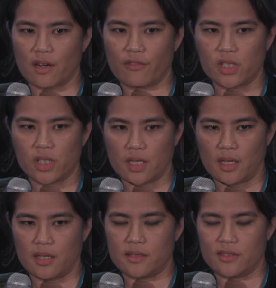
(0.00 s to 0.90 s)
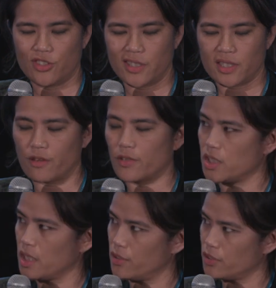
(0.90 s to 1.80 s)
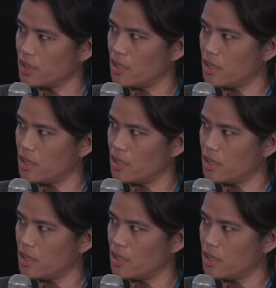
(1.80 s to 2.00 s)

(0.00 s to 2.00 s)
this Discovery Ch- uh, Discovery Channel